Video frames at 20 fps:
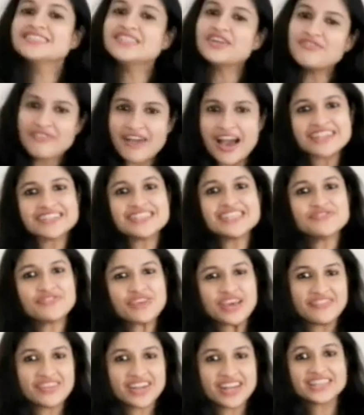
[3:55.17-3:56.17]
The factors
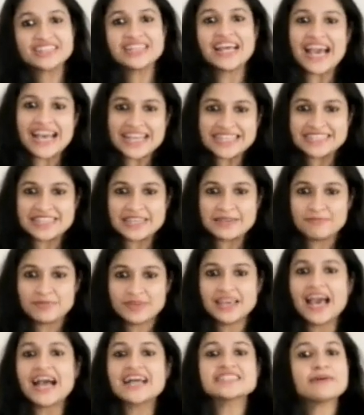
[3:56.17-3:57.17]
favoring the
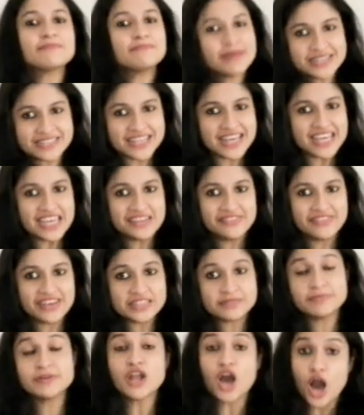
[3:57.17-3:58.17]
STP as a better
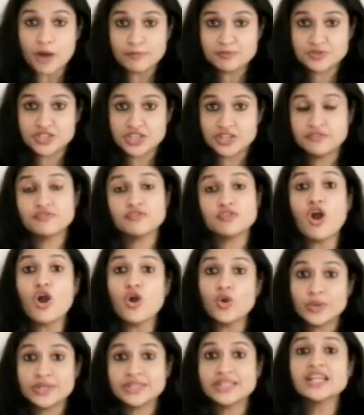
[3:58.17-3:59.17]
investment option
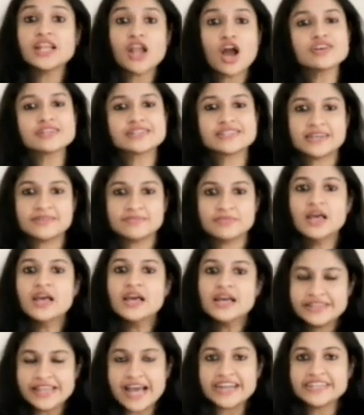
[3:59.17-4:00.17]
over the lump sum.
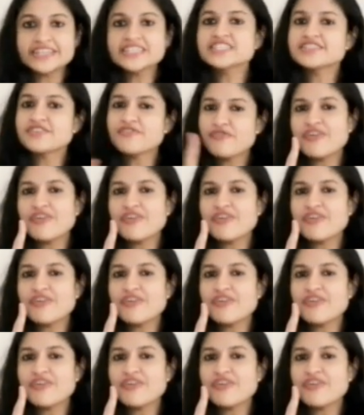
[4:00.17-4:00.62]
That is, the